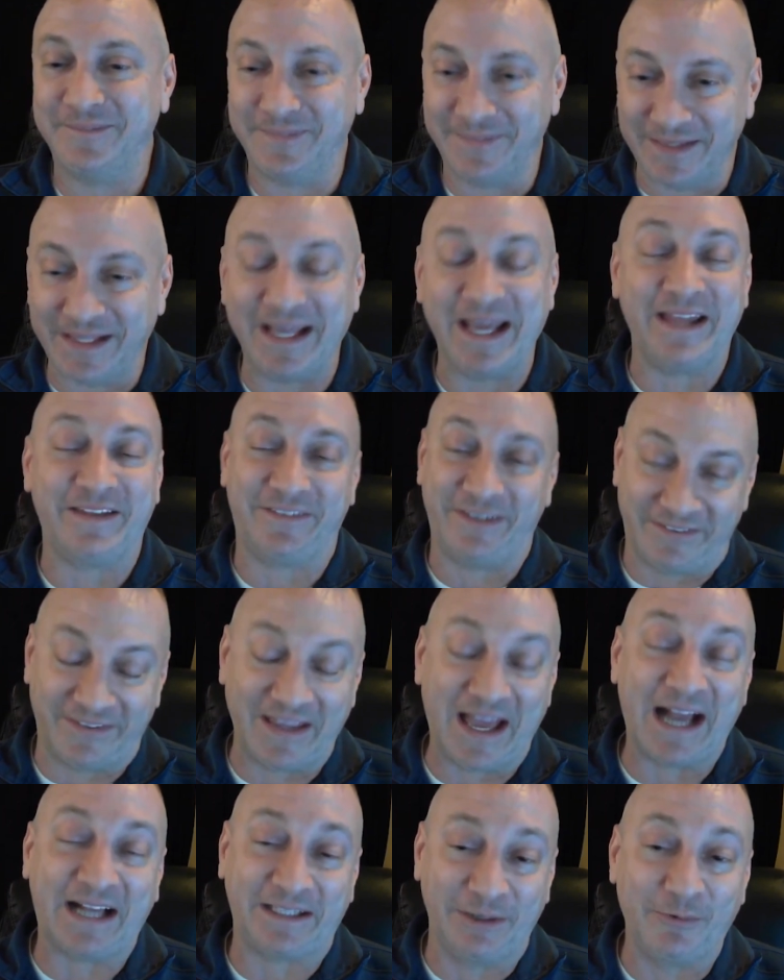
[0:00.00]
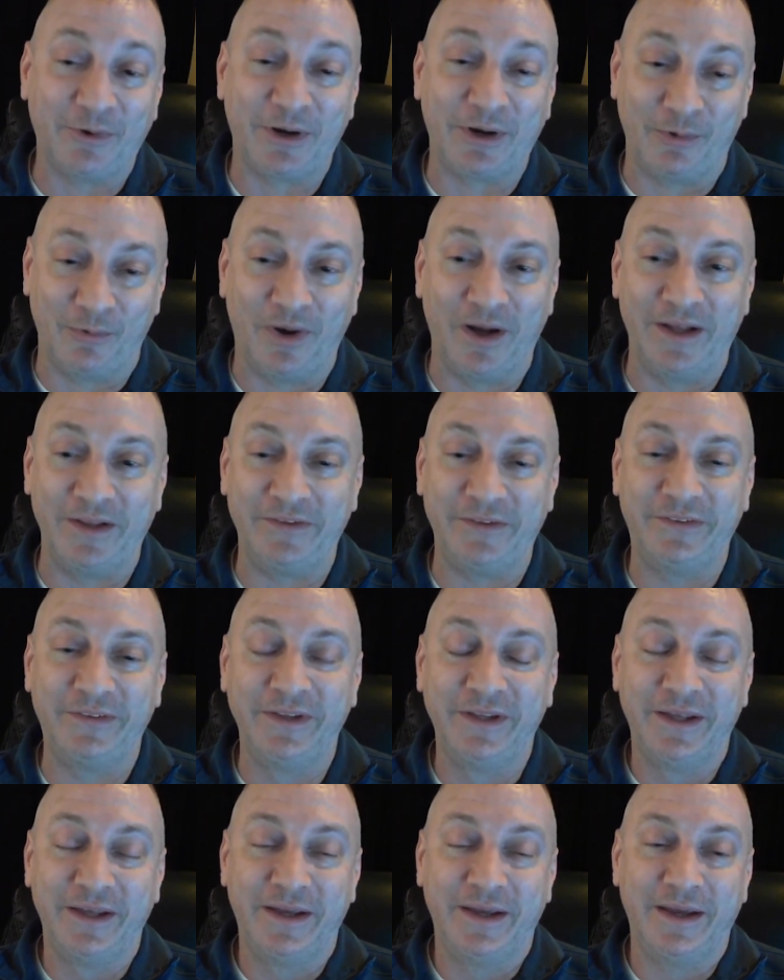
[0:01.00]
Yeah, it's exactly what it was.
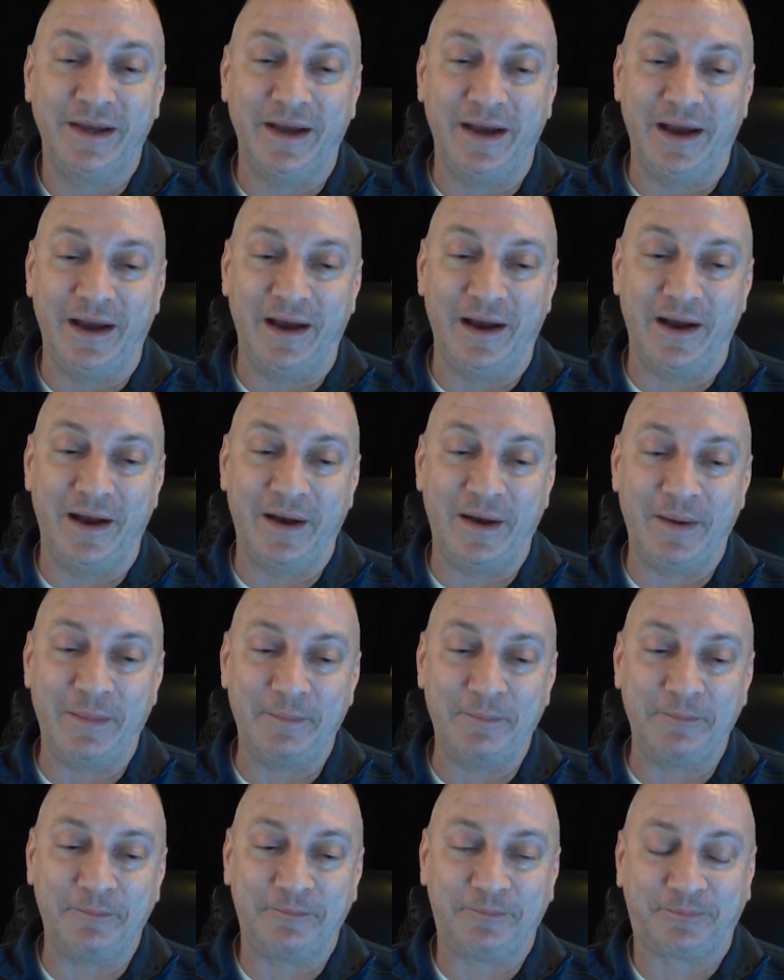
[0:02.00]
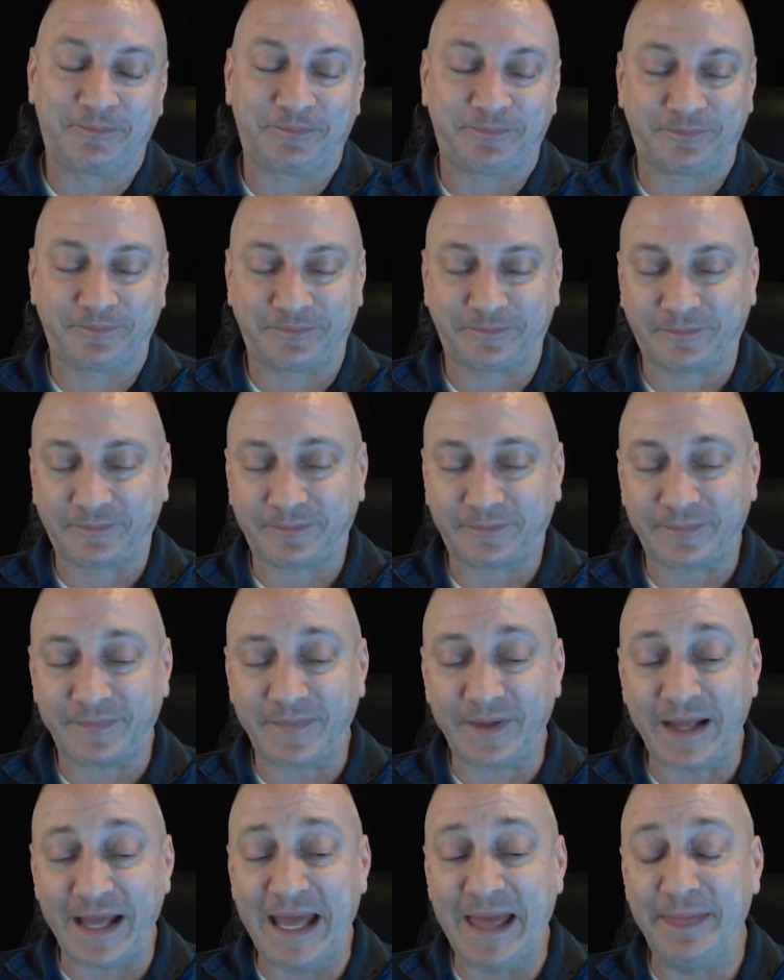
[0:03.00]
And
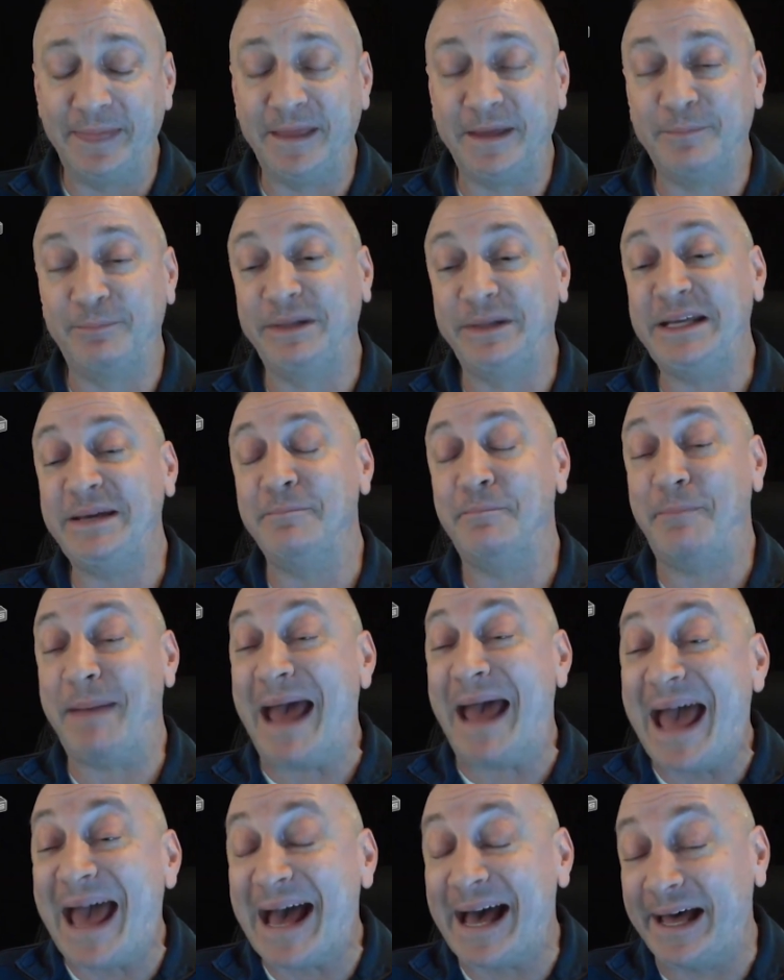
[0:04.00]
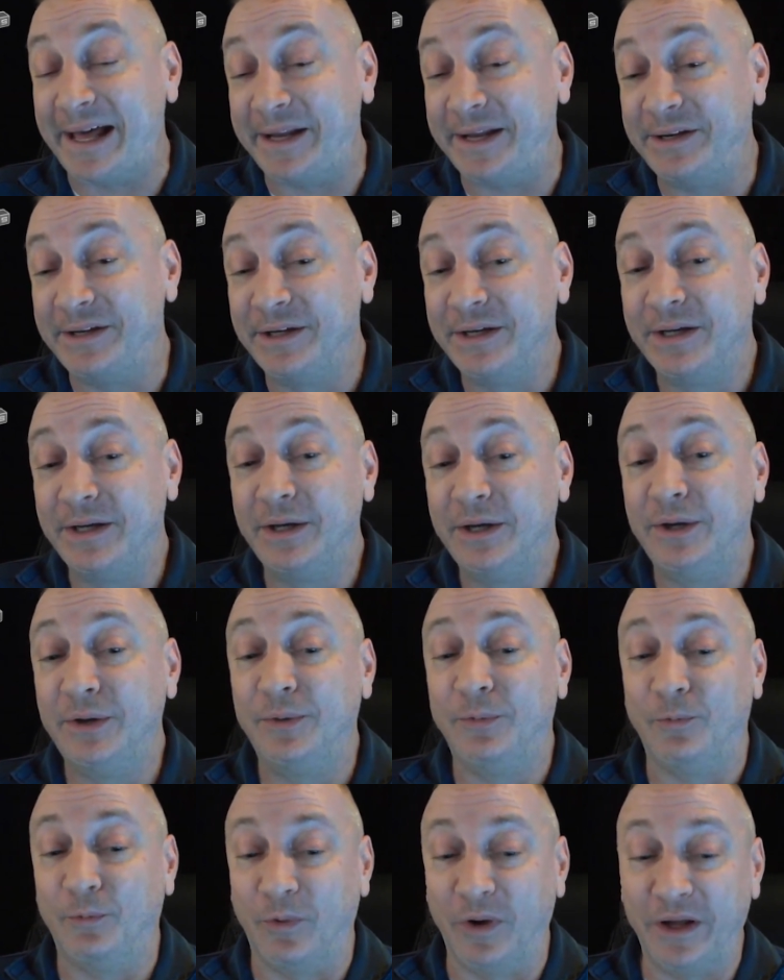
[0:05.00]
the Bleem Pad
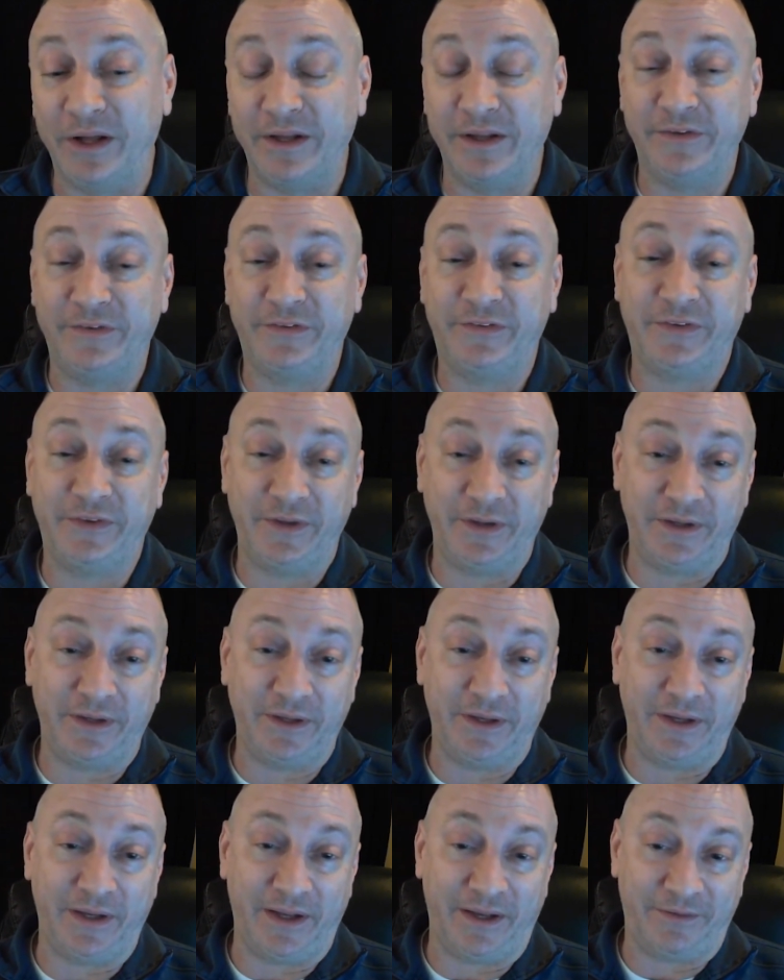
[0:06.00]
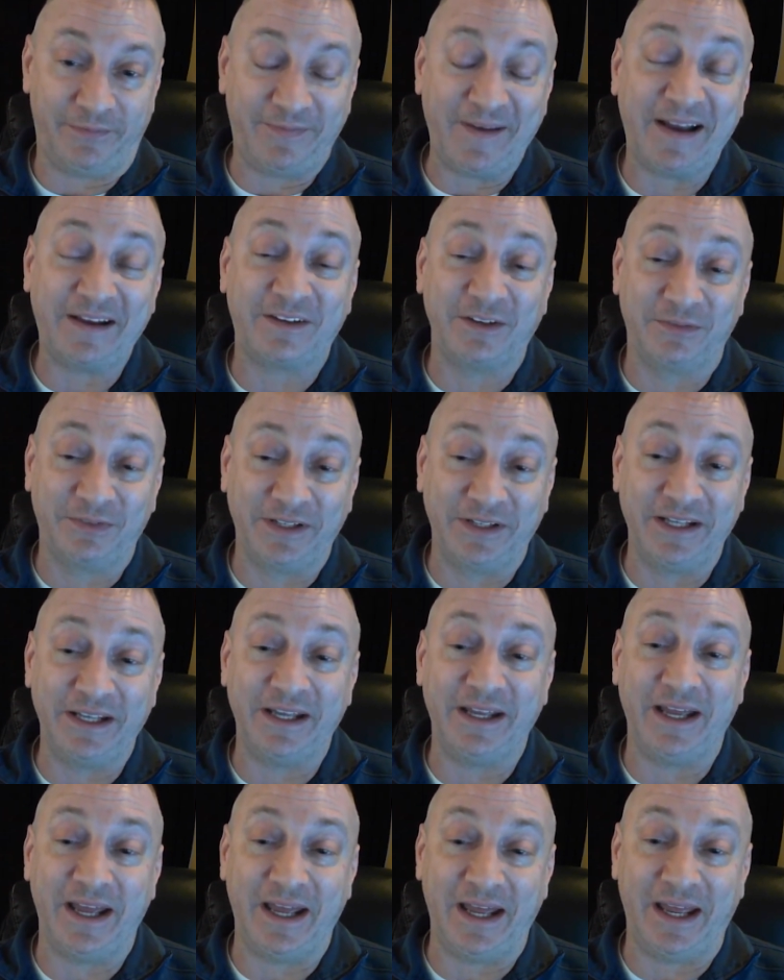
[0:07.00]
was
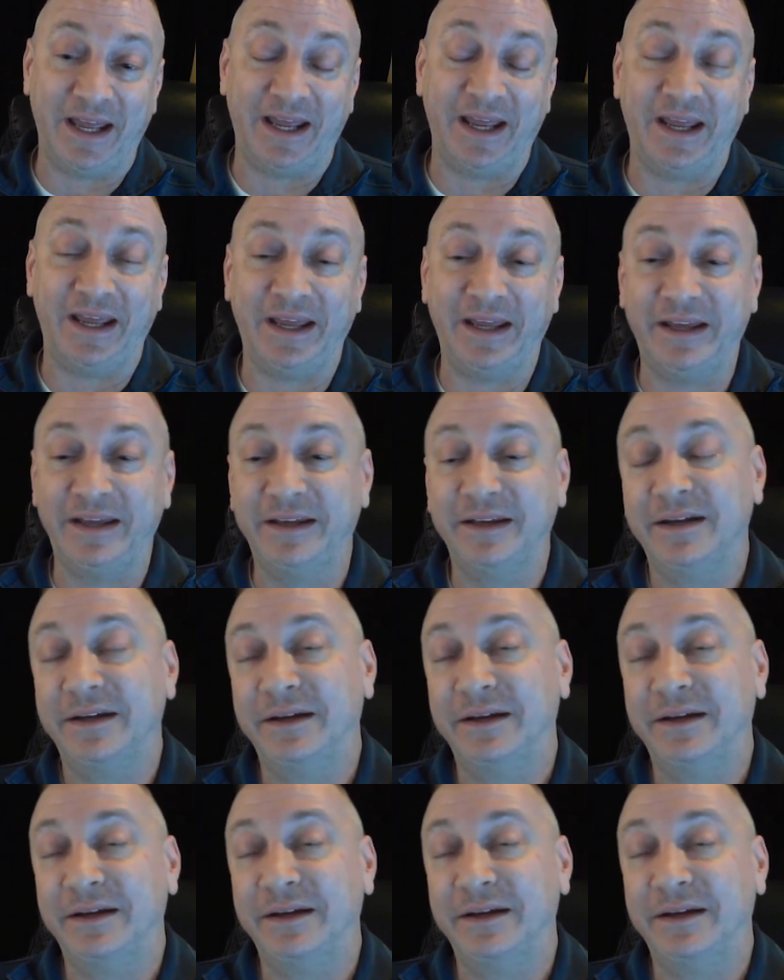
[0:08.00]
effectively a